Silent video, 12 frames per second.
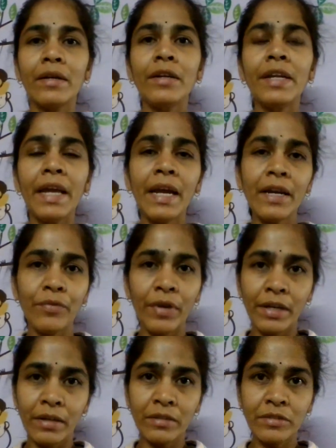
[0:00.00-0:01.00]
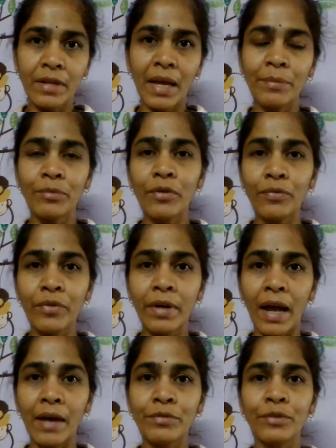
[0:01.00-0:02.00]
create various types of
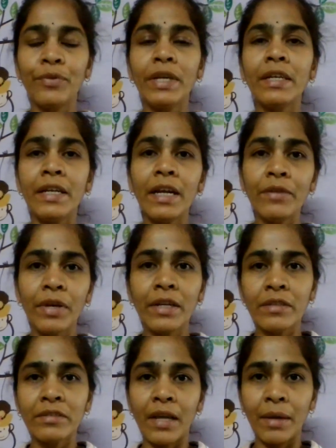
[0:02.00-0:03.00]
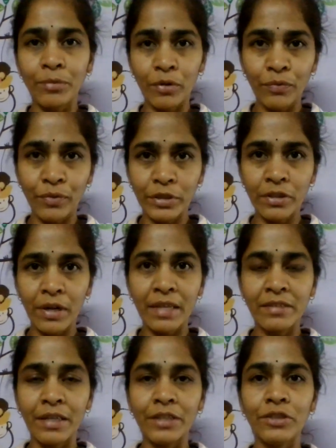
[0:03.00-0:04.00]
graphs, we create various types of
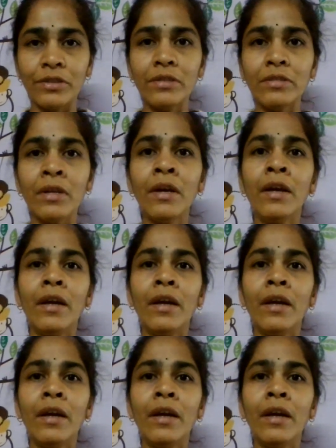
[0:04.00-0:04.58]
visualizations